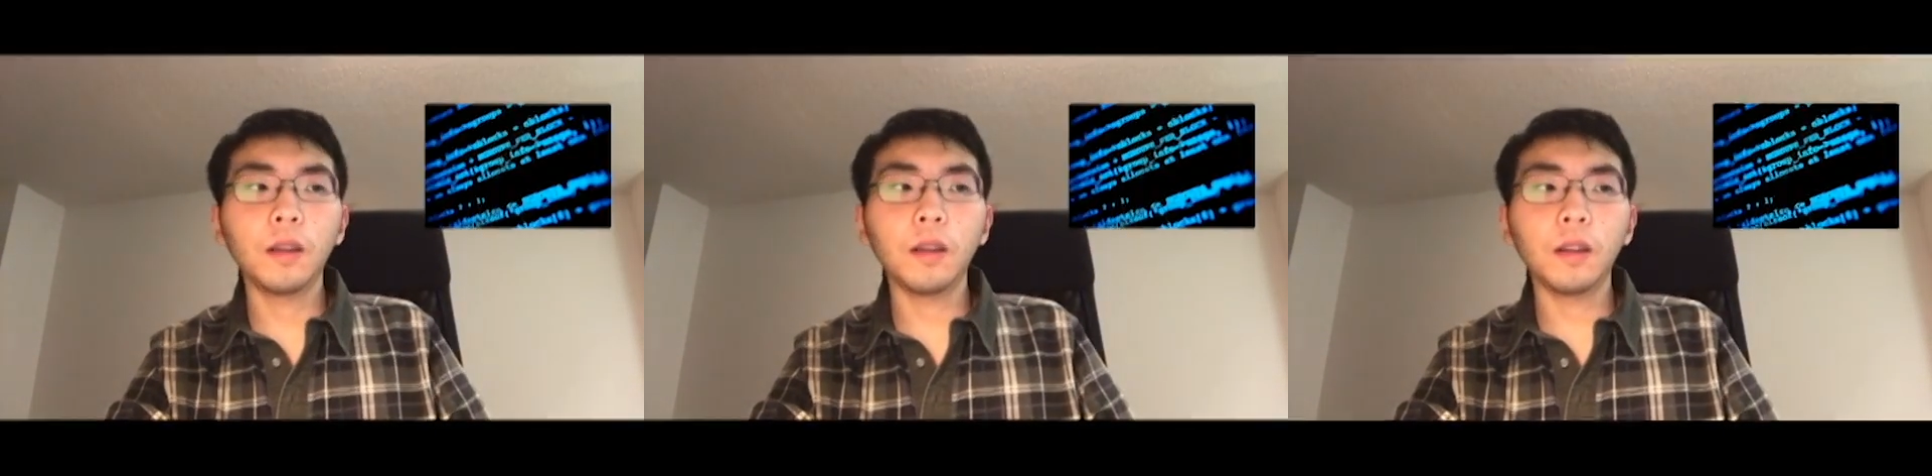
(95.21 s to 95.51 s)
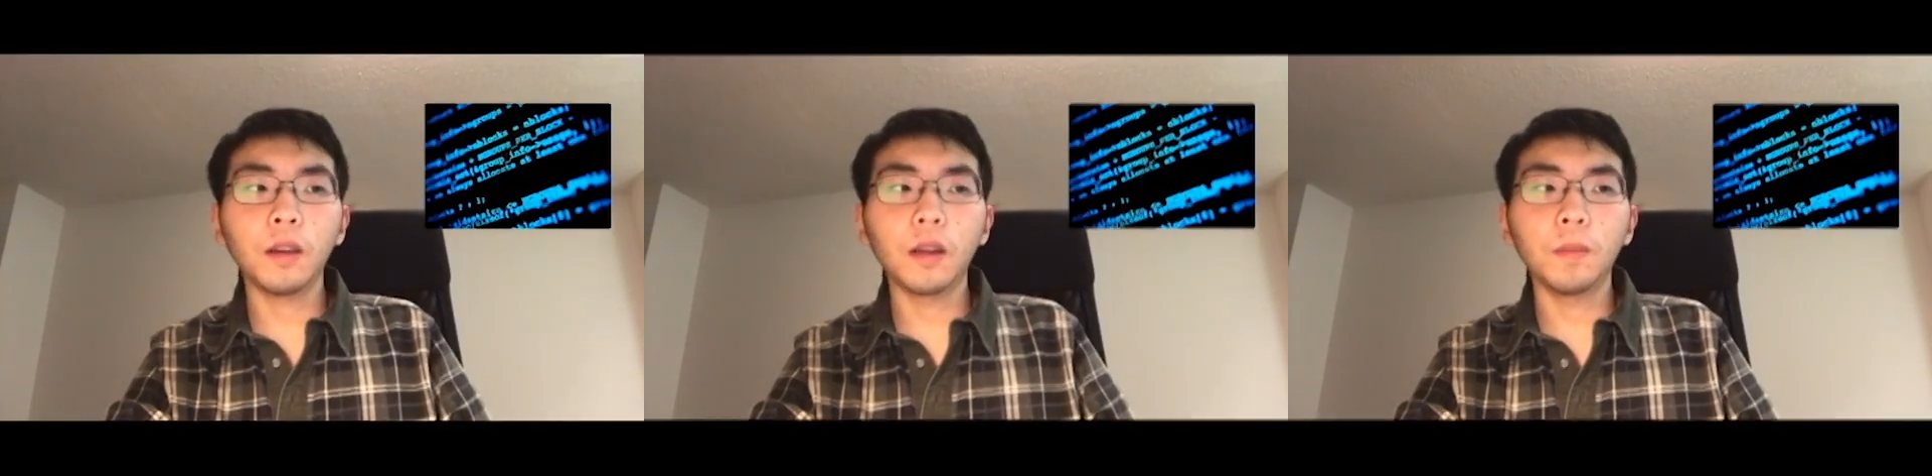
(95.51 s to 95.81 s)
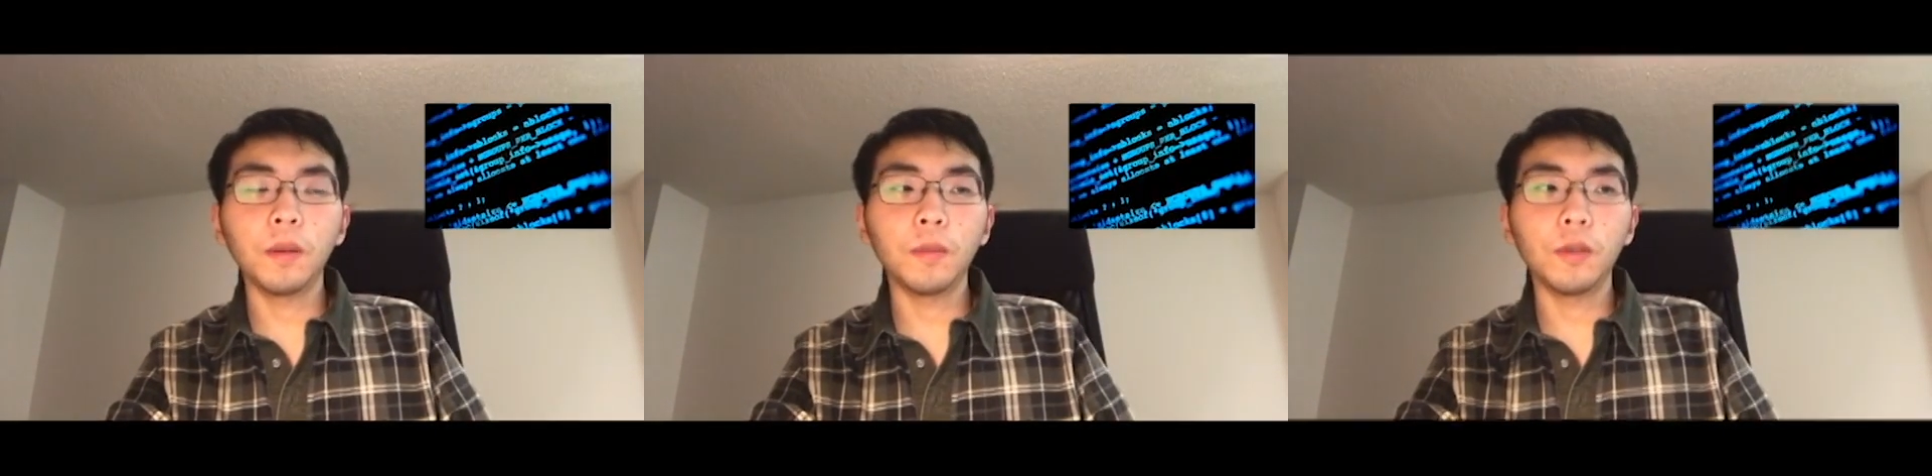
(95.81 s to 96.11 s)
data
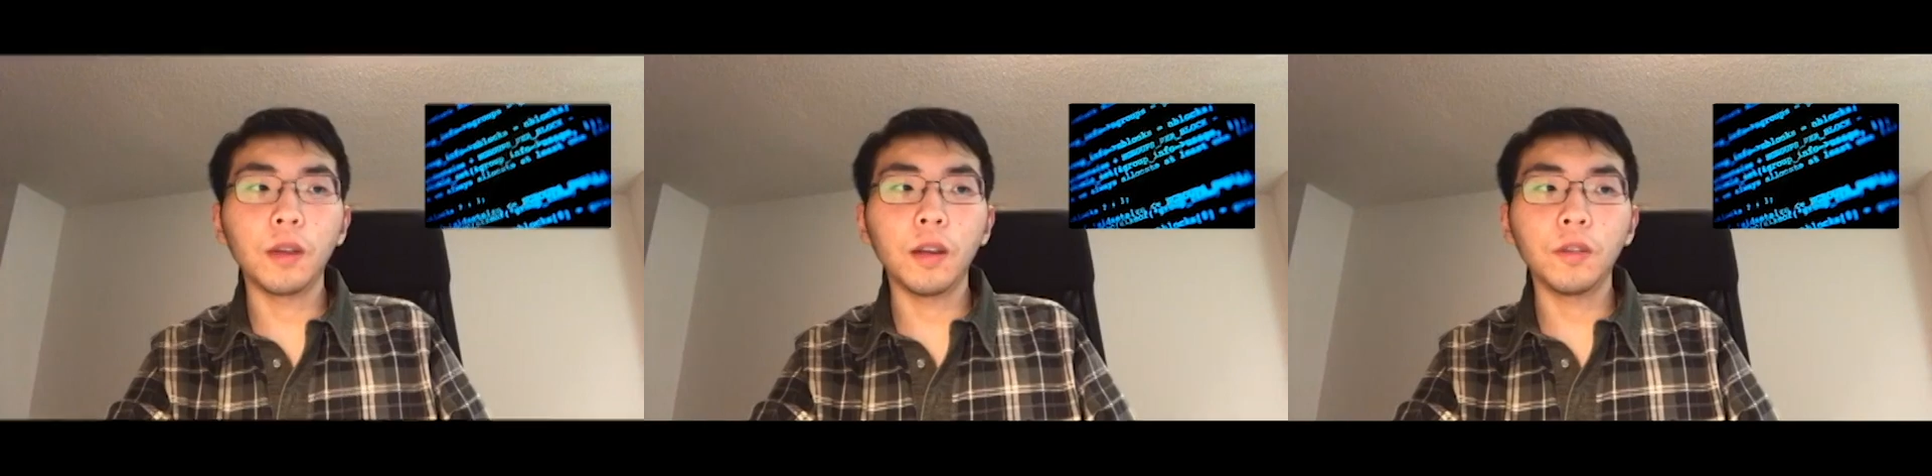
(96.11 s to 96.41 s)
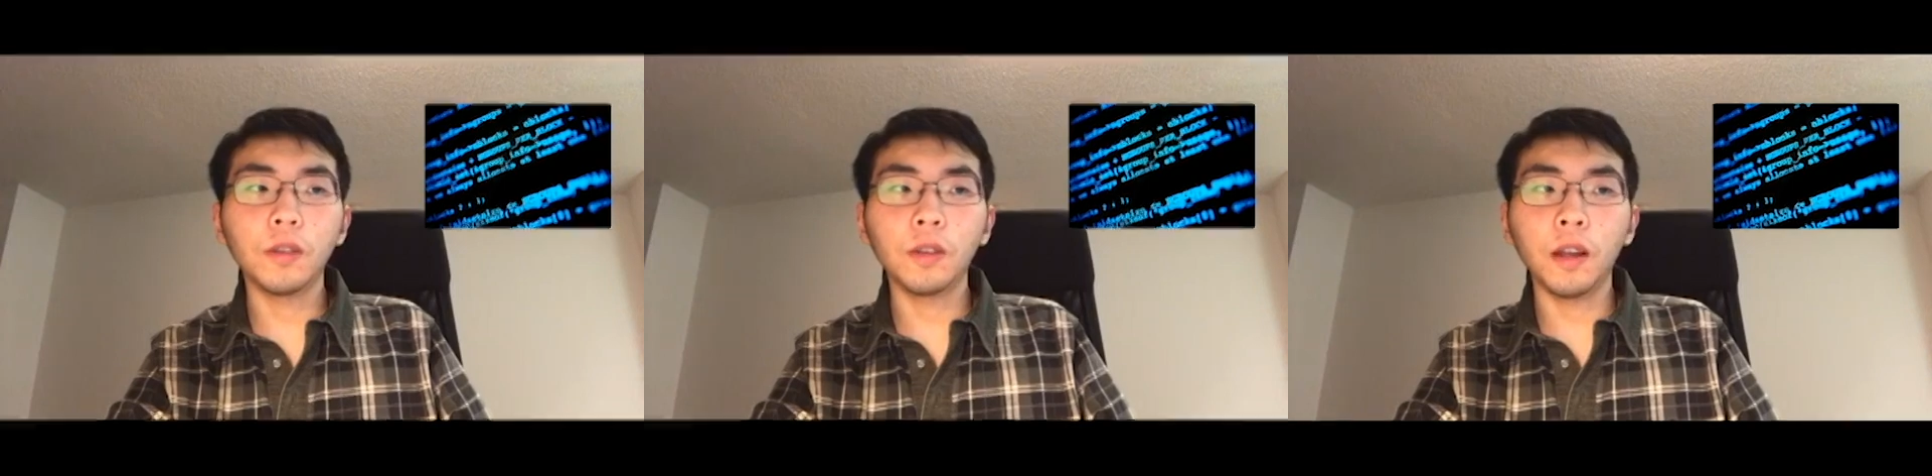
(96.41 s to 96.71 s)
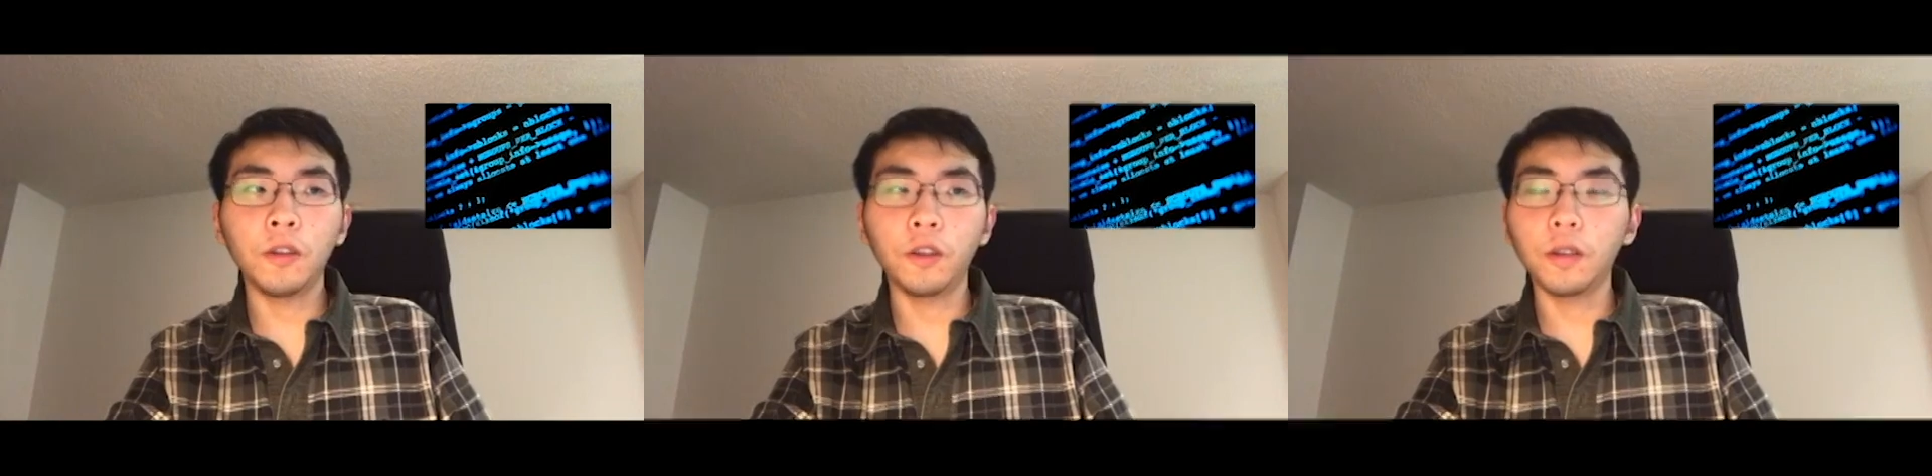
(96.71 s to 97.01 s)
communication
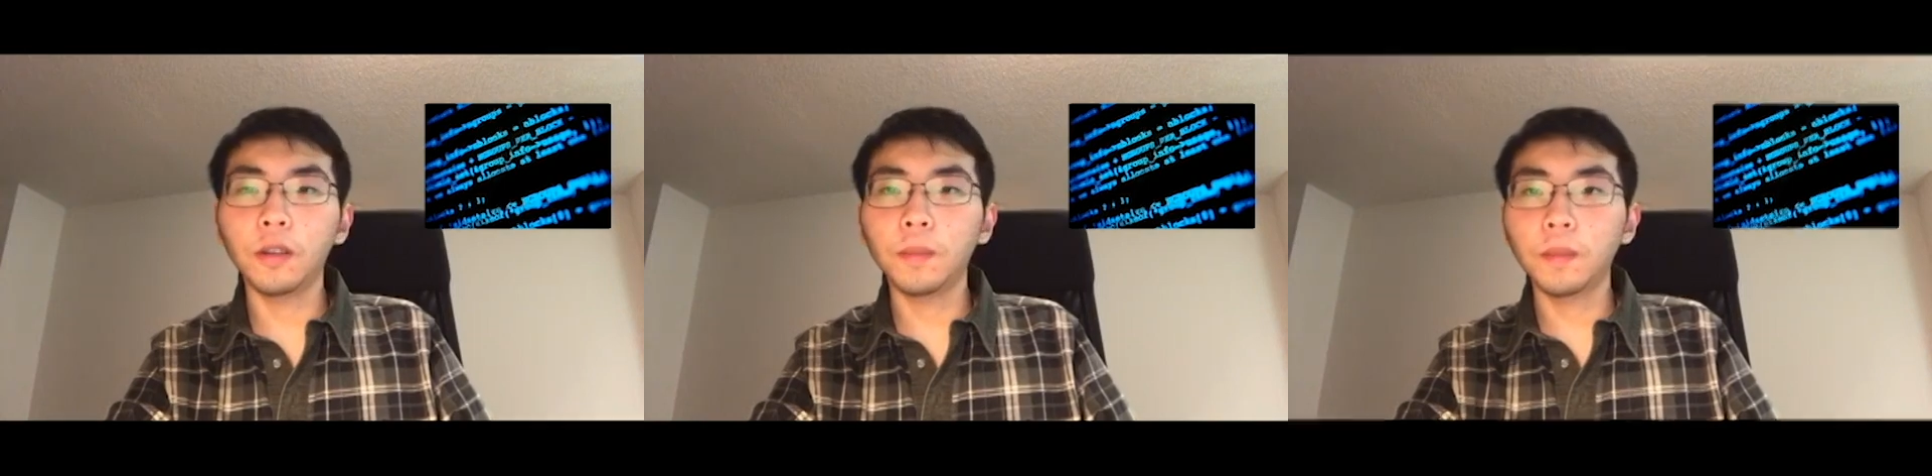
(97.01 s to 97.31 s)
standards.